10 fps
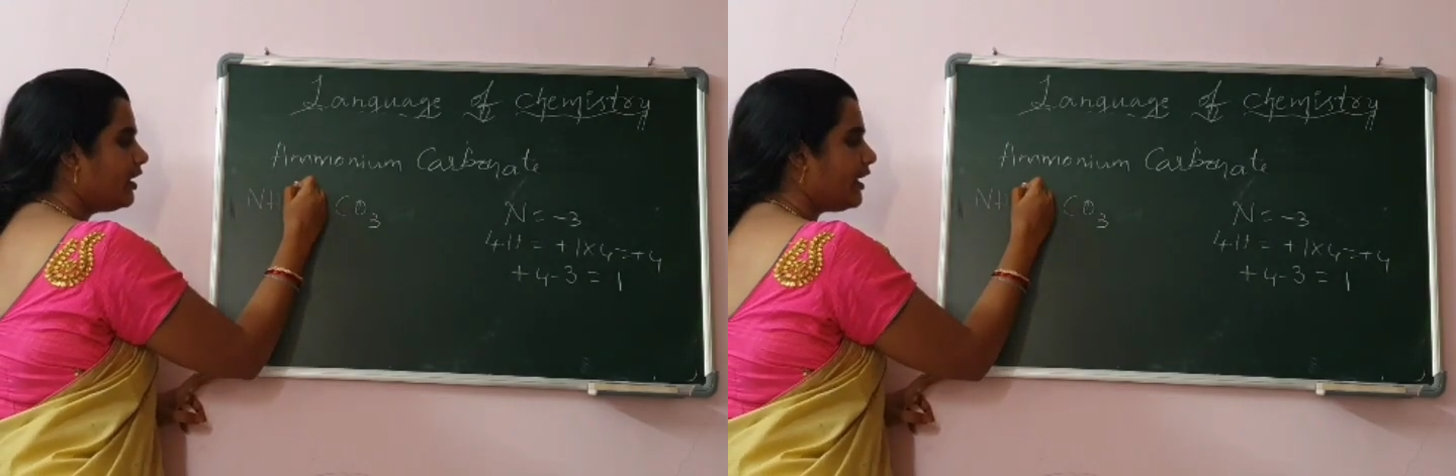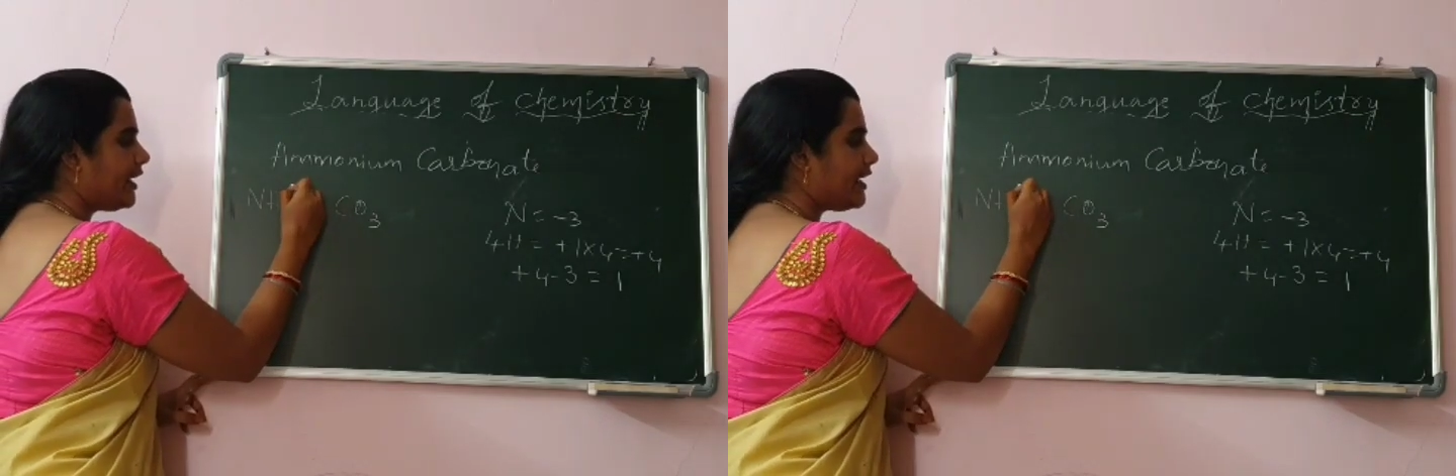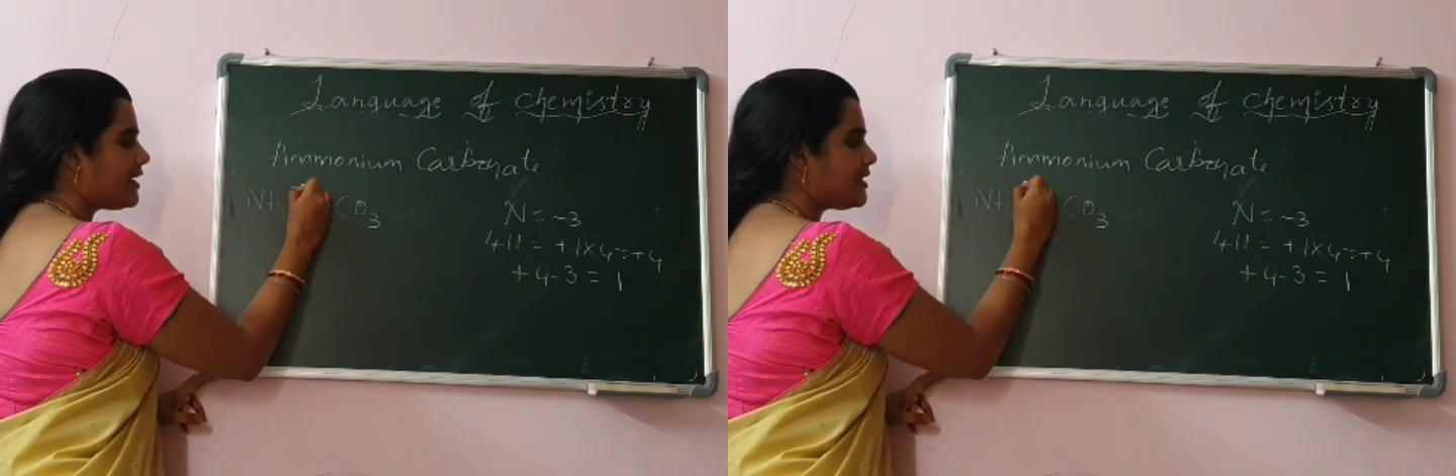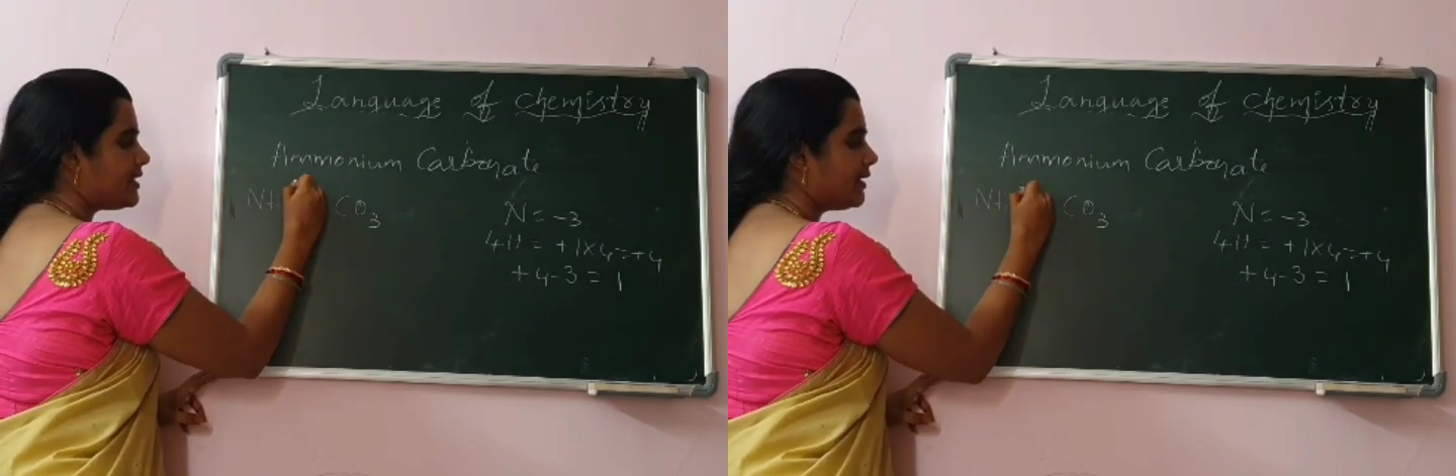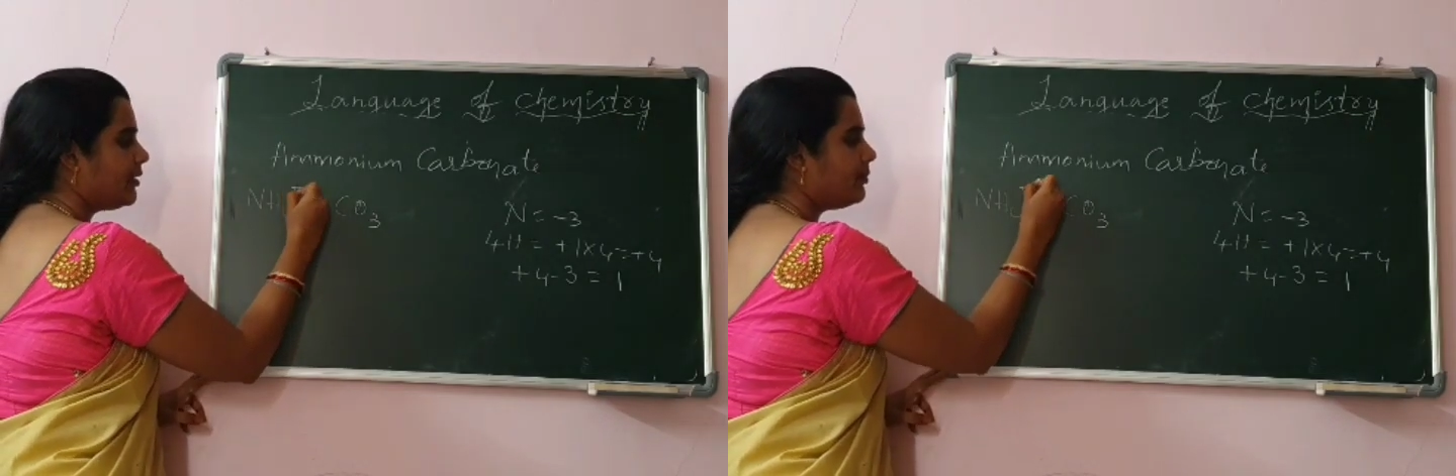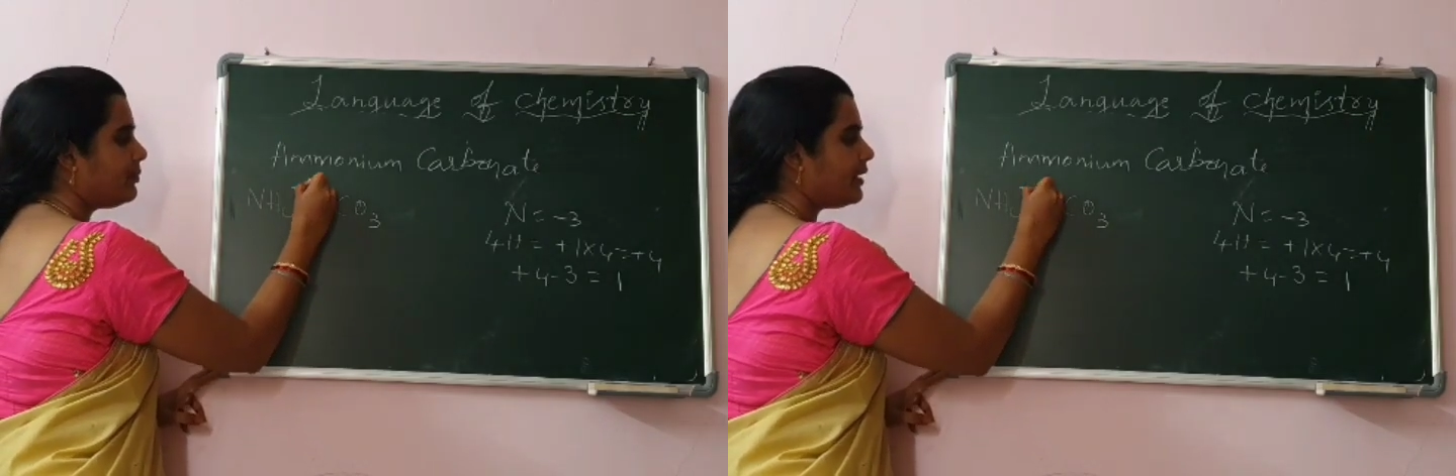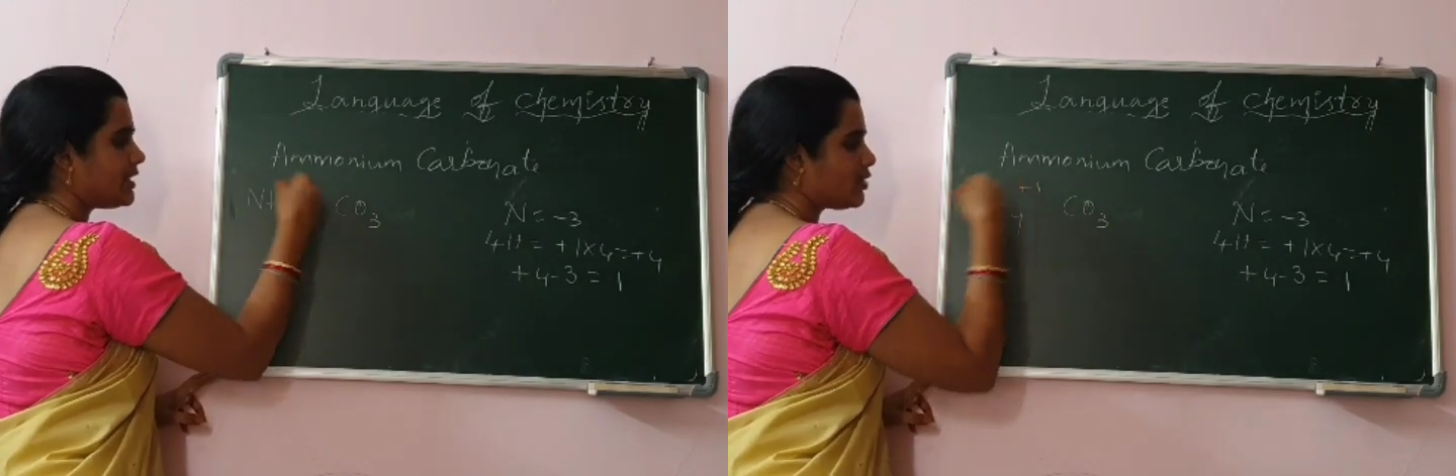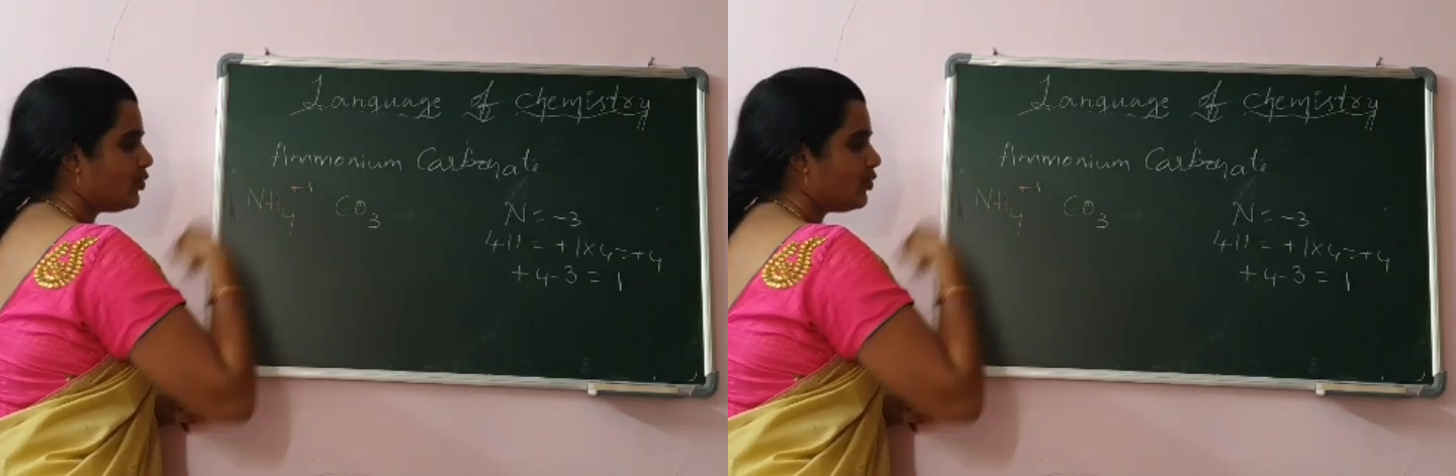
It is plus